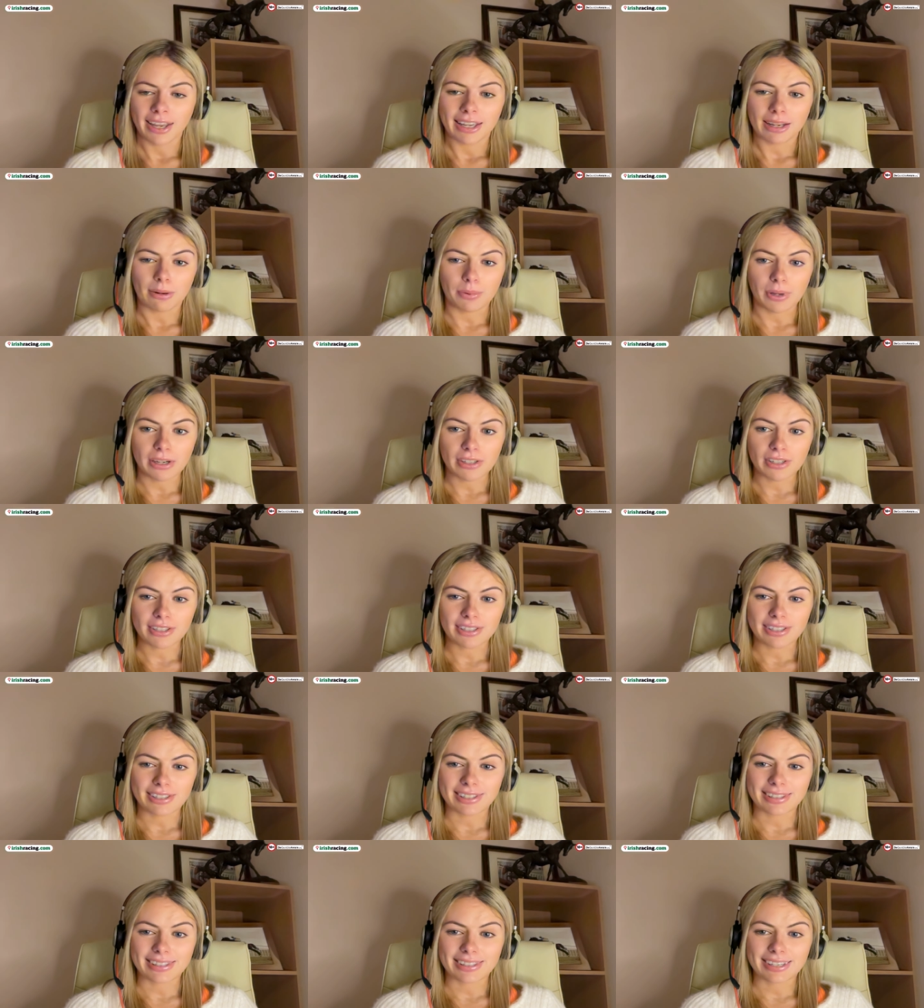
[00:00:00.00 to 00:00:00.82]
It'd be
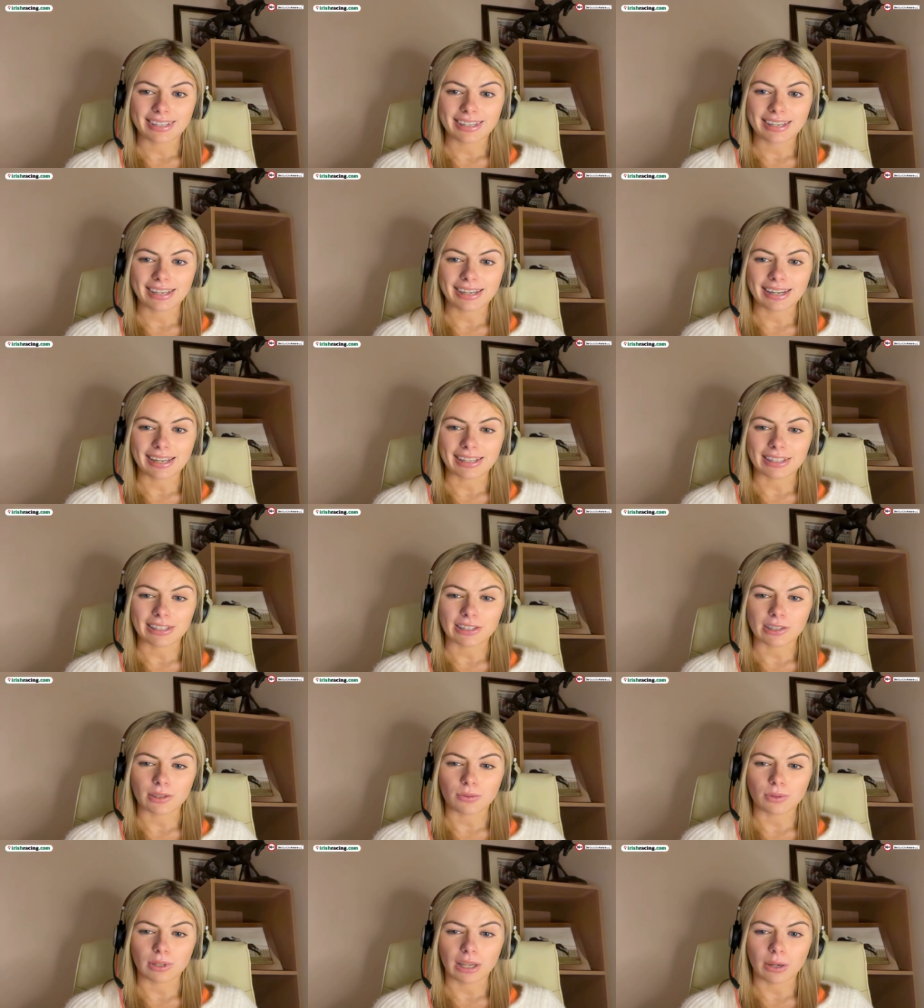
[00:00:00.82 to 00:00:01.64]
interesting to see,
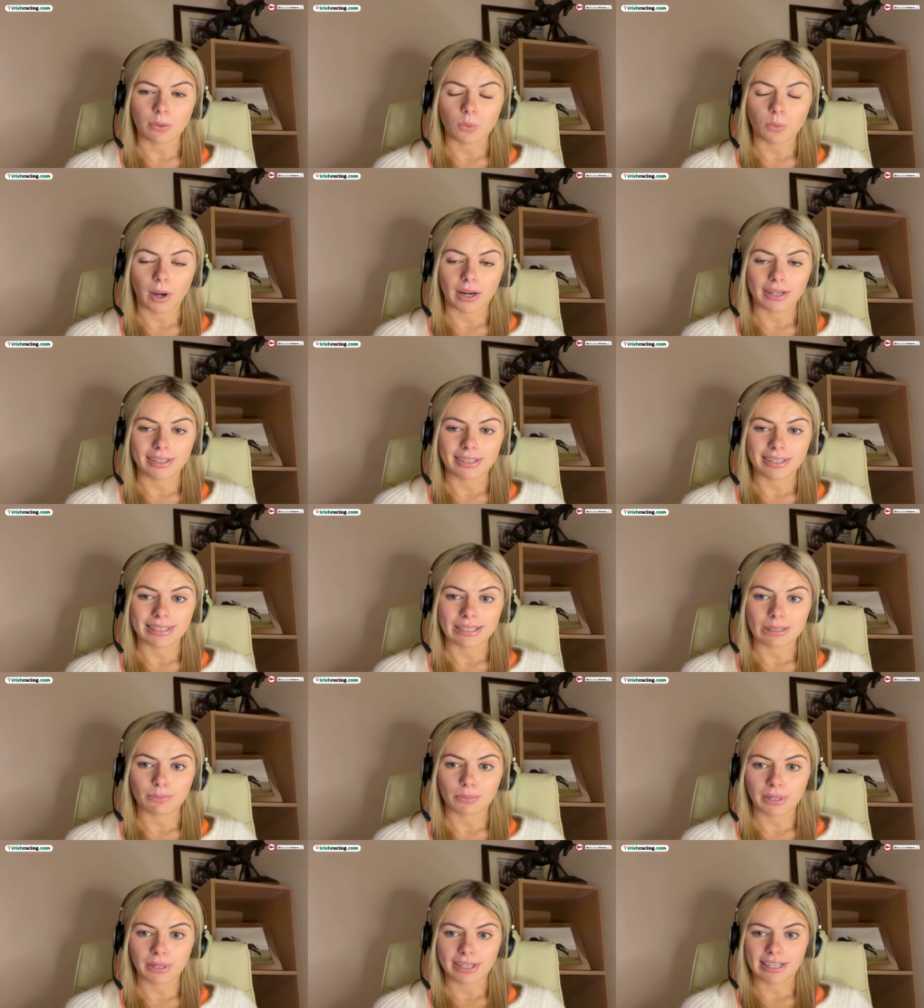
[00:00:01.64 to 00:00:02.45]
like, do they want to
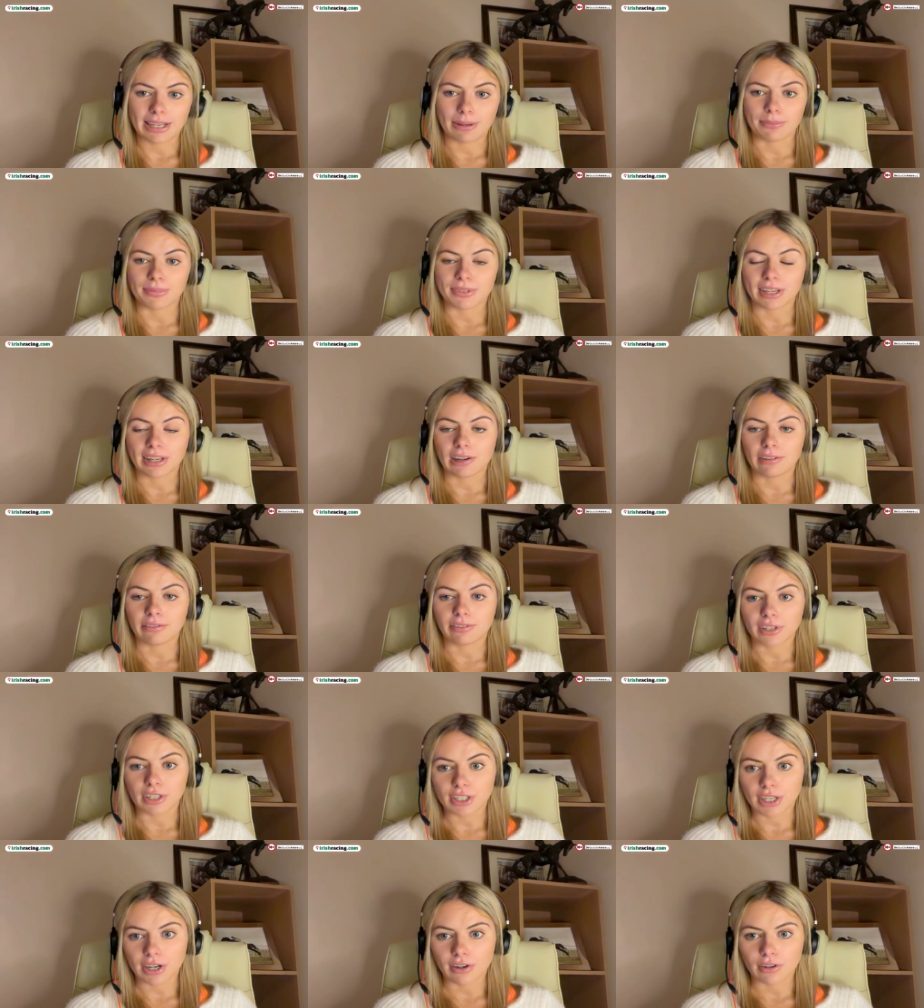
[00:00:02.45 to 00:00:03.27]
split himself
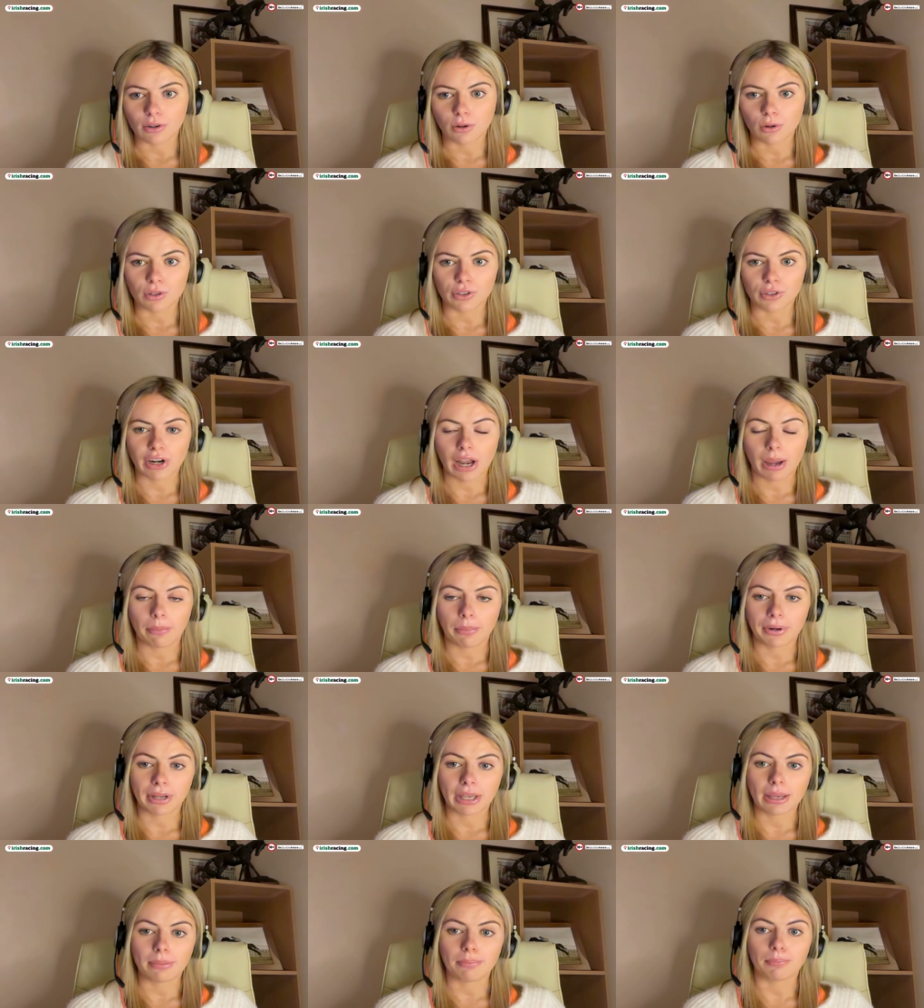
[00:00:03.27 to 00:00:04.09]
and Jeriko Du
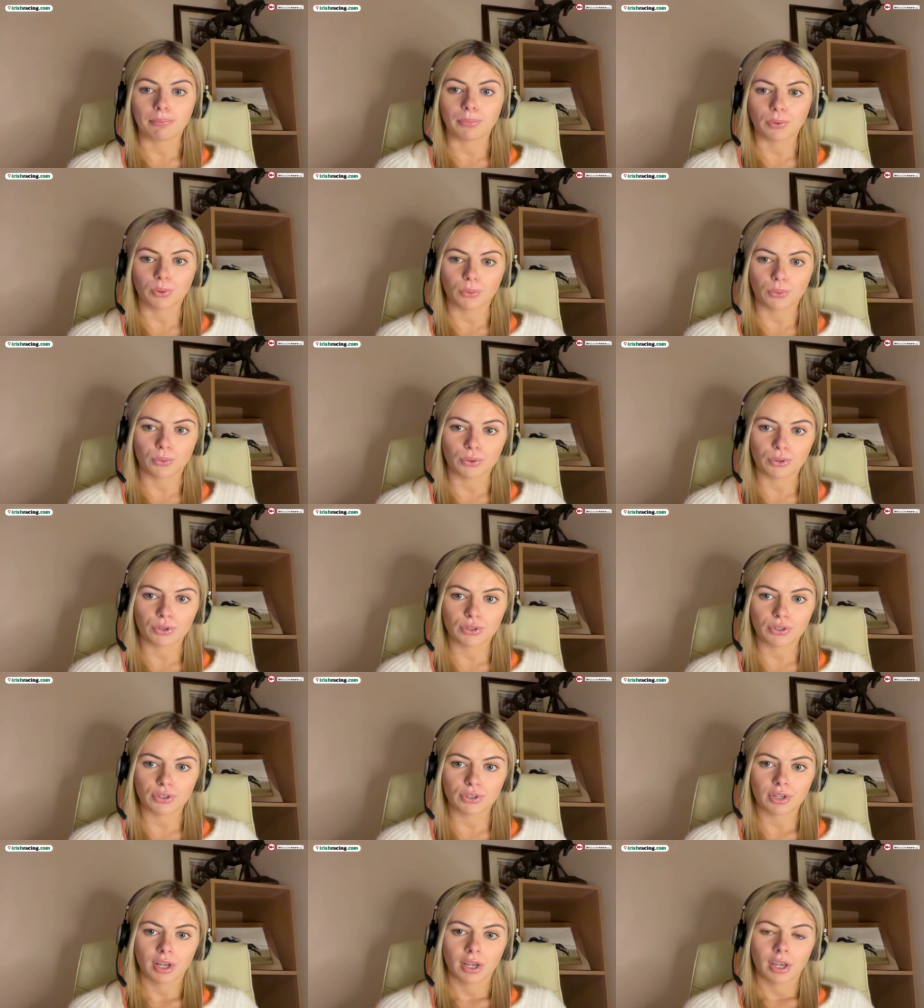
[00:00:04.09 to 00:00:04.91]
Reponet
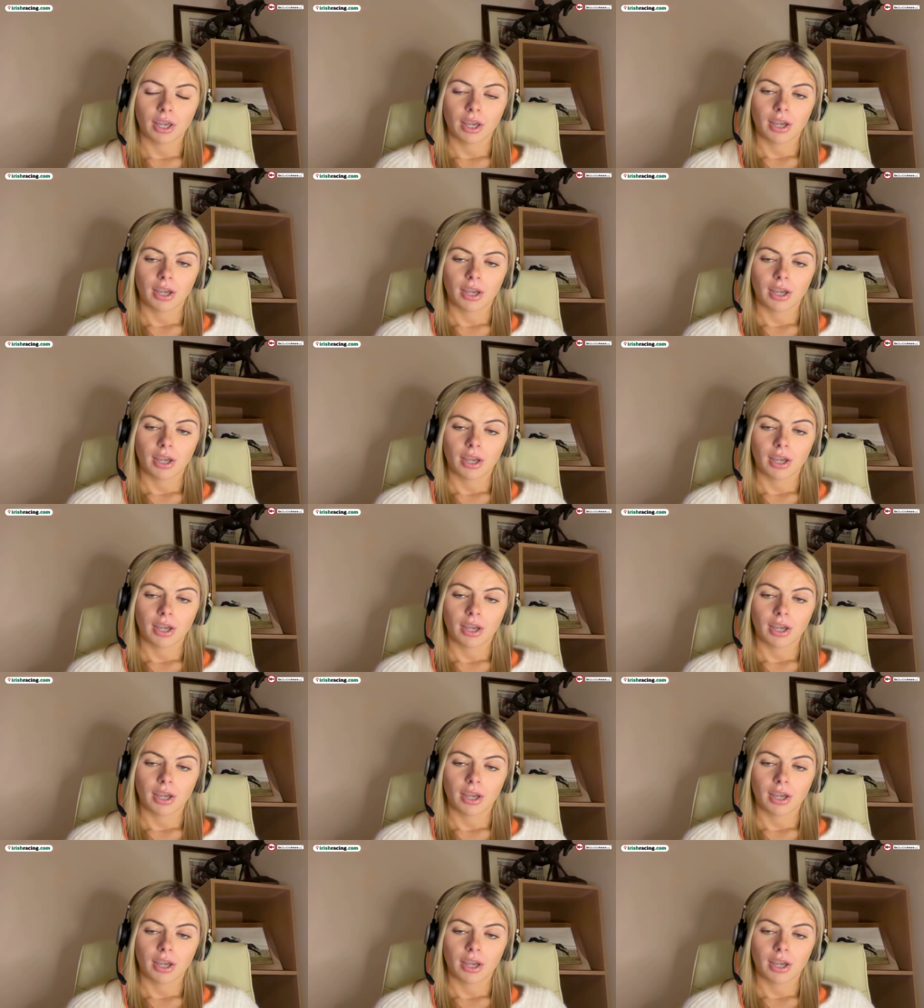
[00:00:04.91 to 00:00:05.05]
both